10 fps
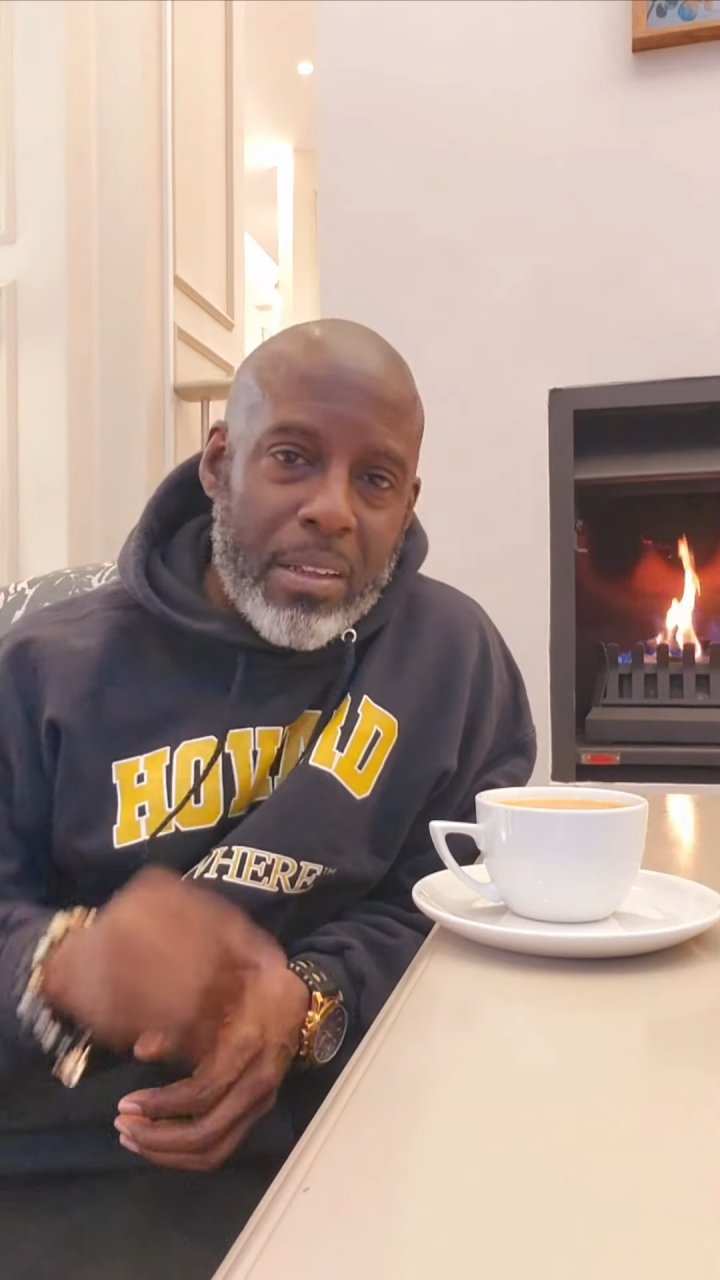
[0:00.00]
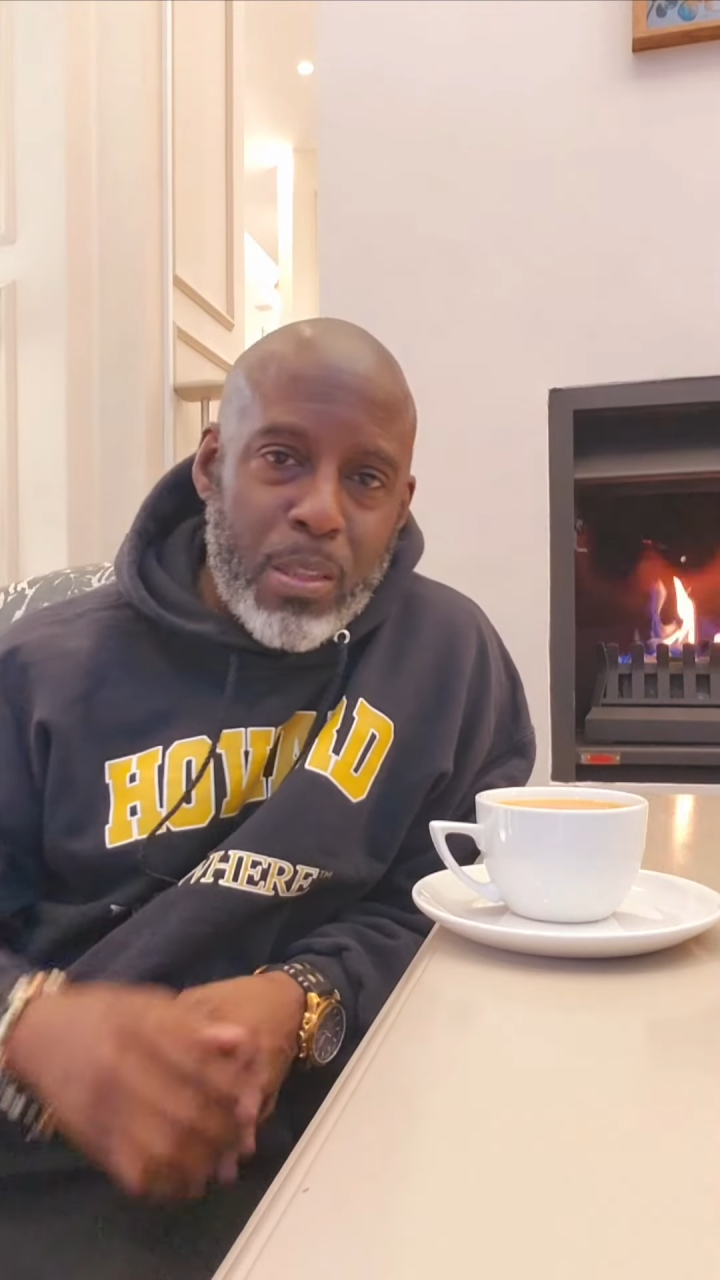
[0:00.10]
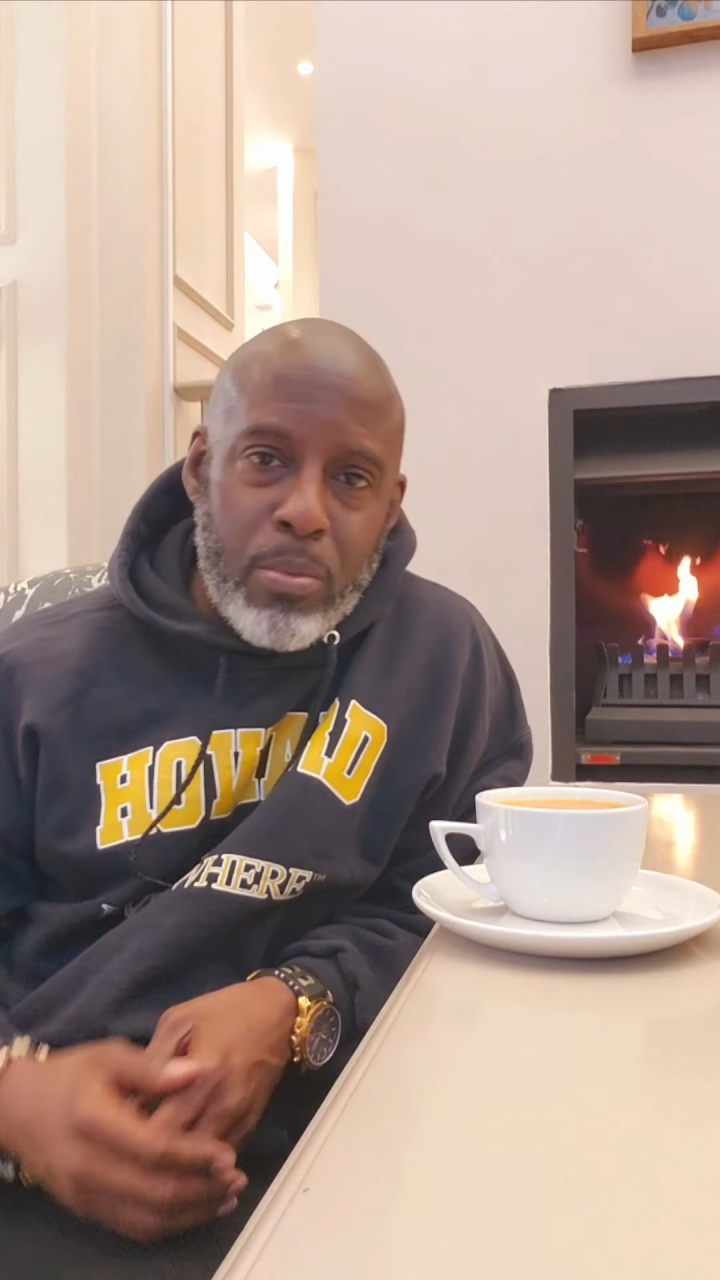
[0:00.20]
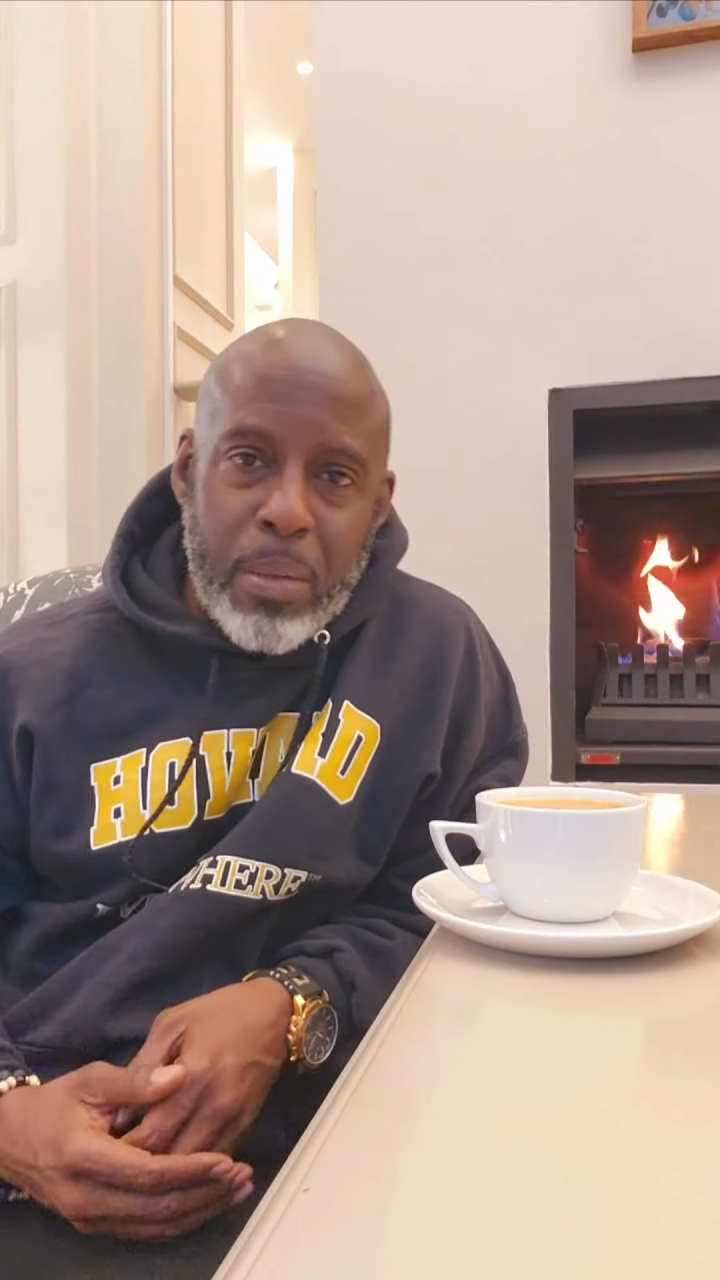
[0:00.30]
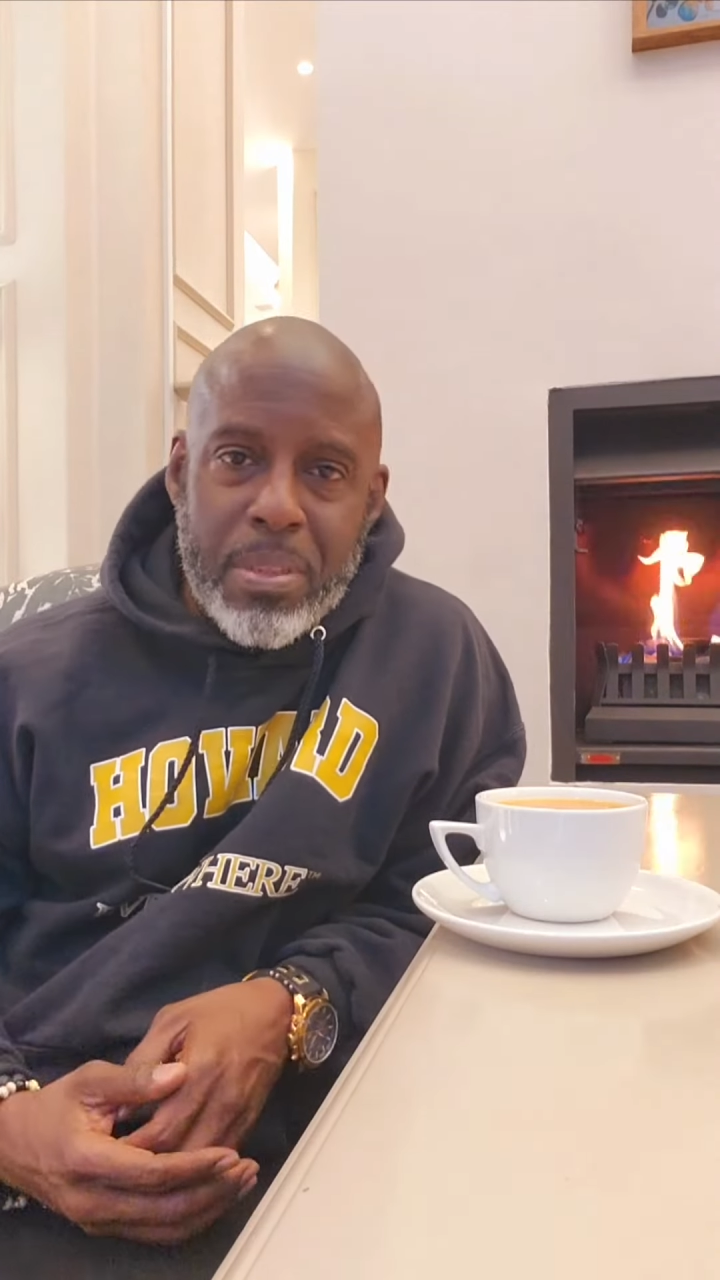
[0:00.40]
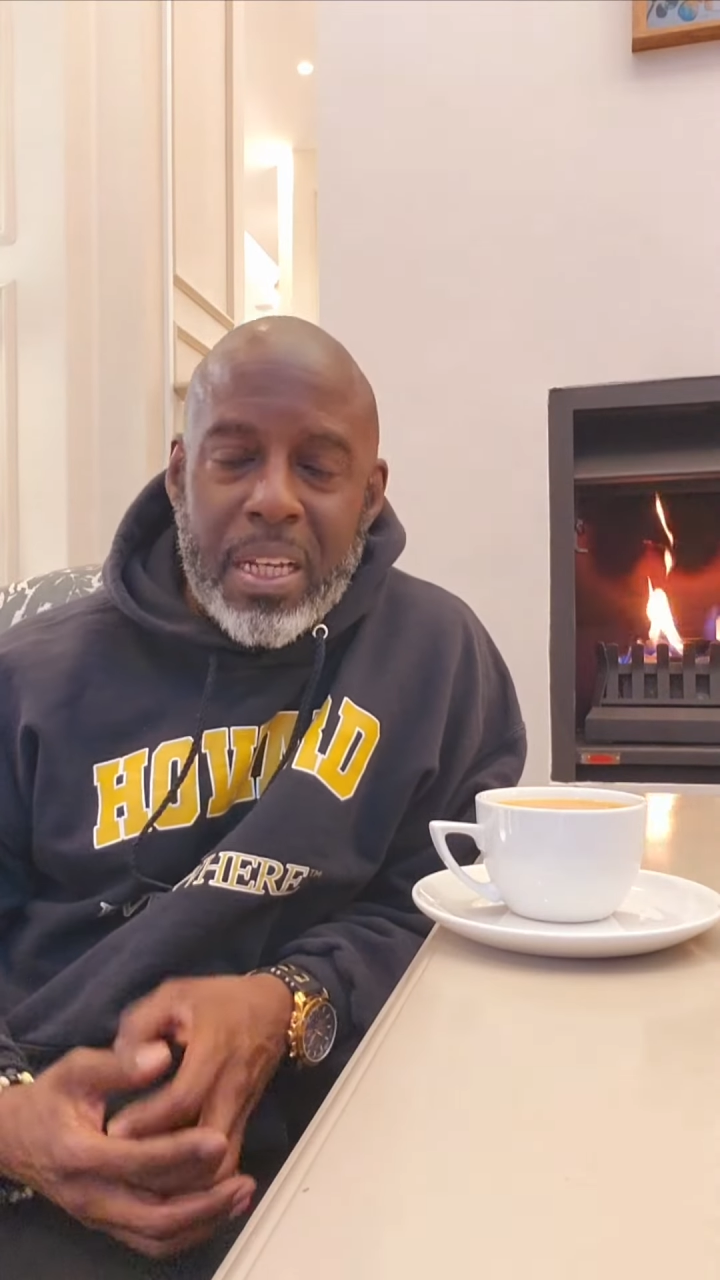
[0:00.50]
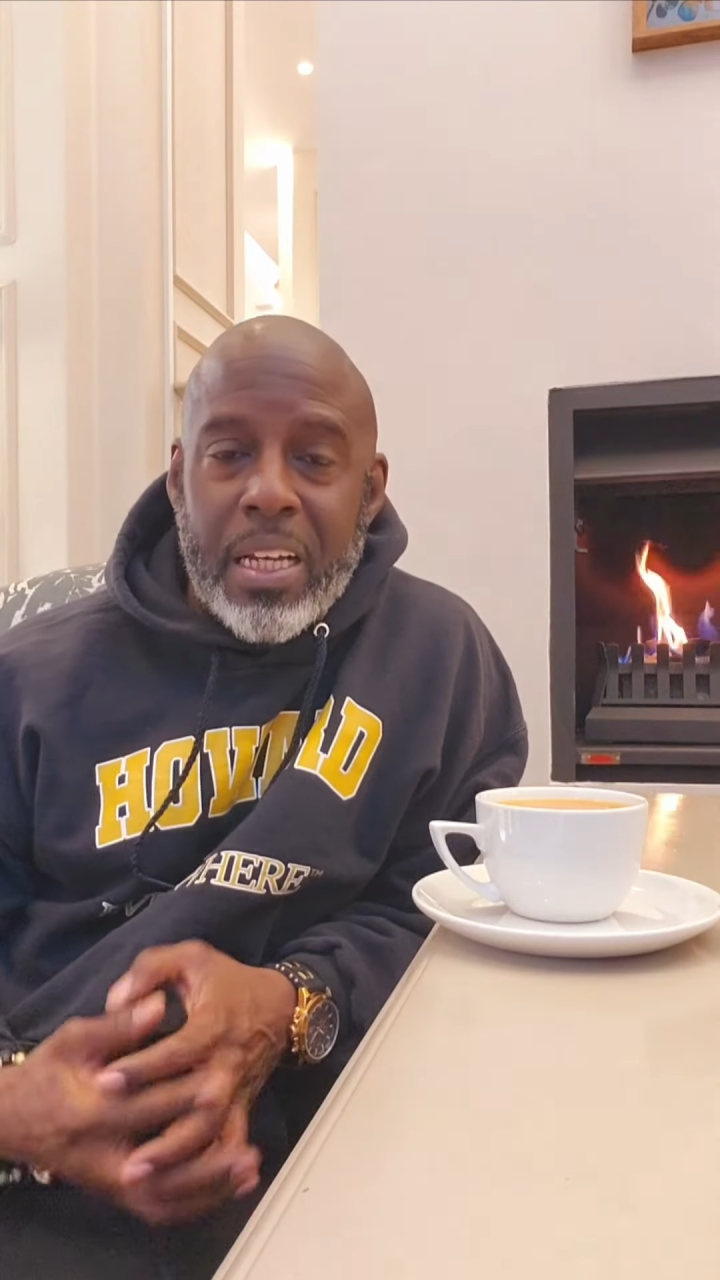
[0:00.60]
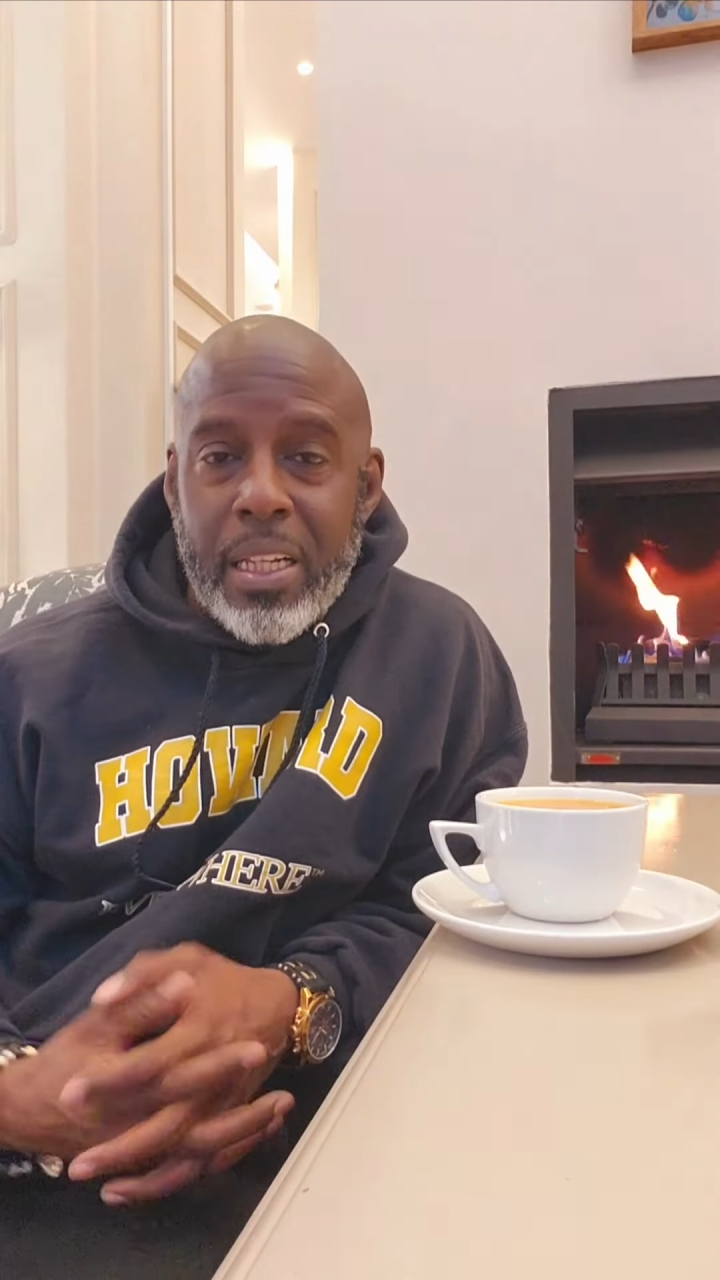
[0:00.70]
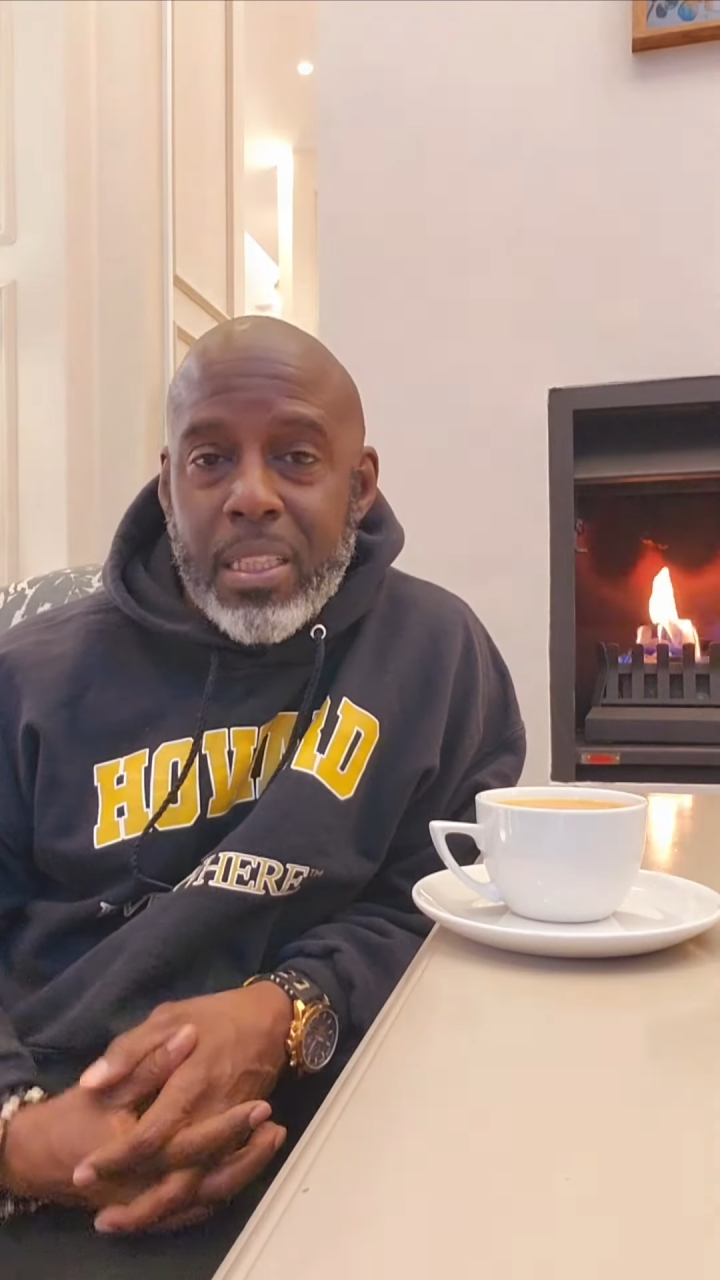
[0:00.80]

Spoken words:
out the website,